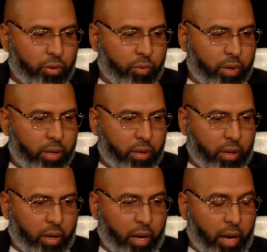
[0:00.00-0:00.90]
know what?
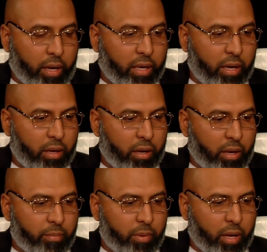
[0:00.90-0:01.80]
I
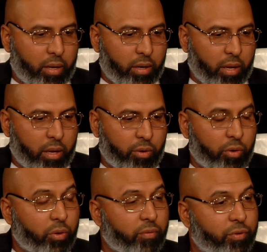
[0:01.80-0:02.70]

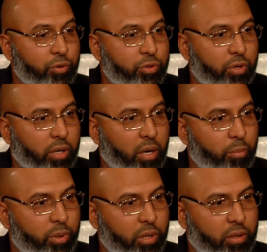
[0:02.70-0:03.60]
don't know the future. I
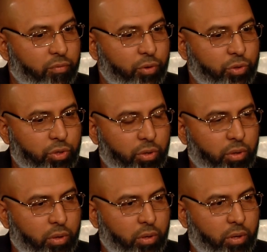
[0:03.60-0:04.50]
can't predict the future.
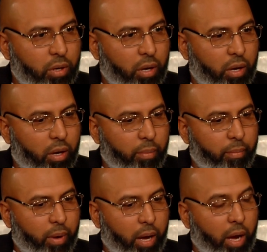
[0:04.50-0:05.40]

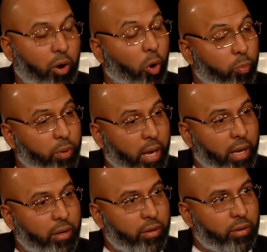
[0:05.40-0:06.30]
I hope
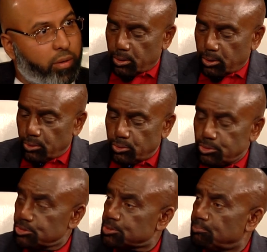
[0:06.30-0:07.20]
not. Who are
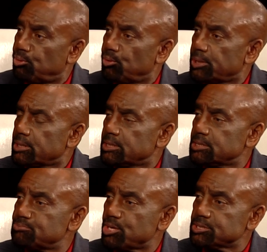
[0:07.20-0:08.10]
you supporting in
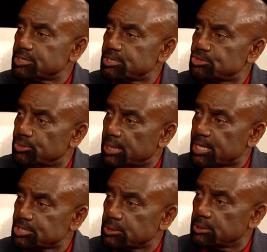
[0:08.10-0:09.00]
this presidential
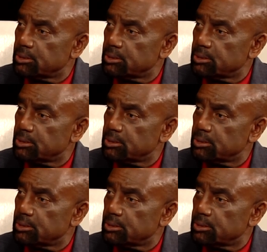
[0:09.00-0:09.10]
election?